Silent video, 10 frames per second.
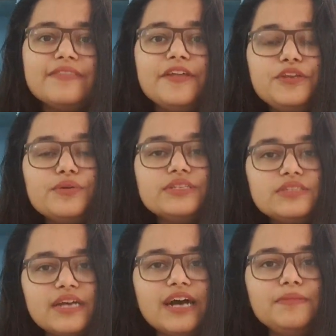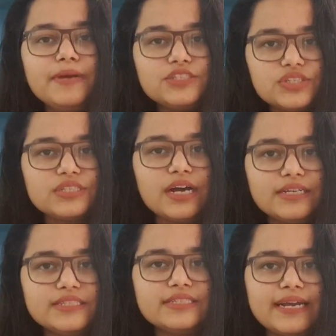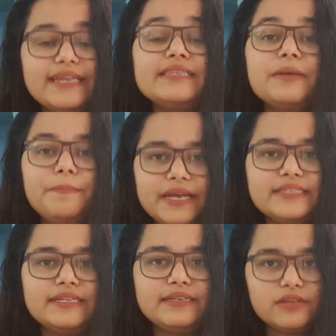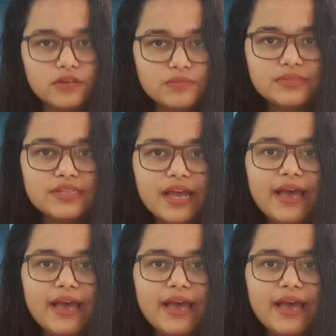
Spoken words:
then you can start by just understanding the basic terms,